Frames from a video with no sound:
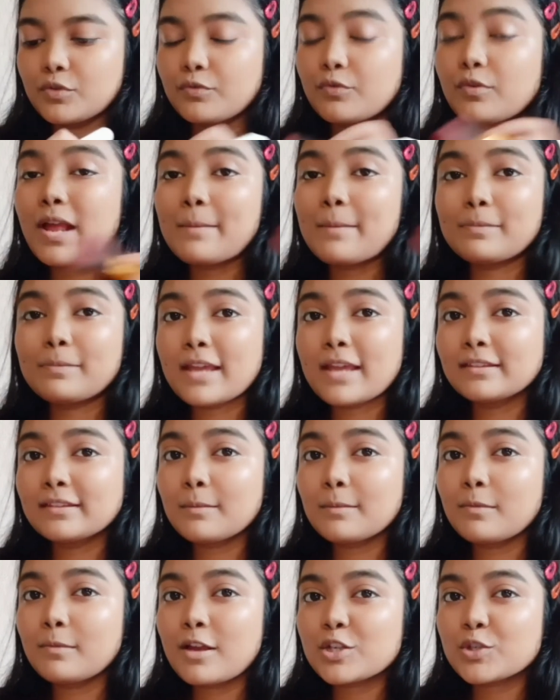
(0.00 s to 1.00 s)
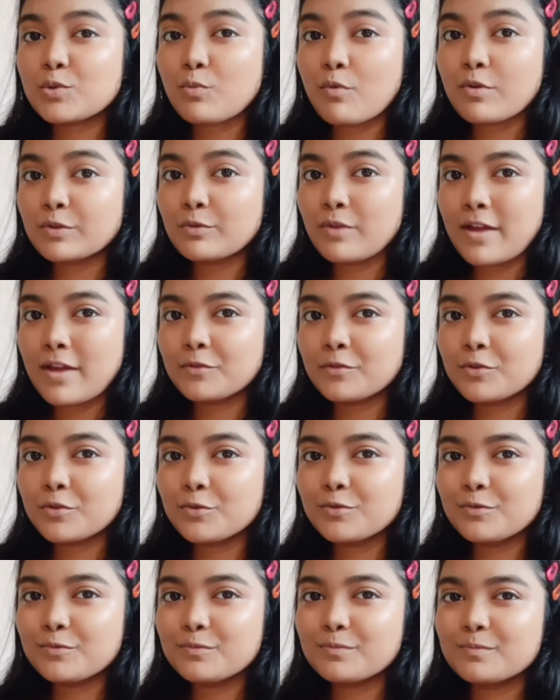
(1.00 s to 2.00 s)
for applying the blush, what you have to do,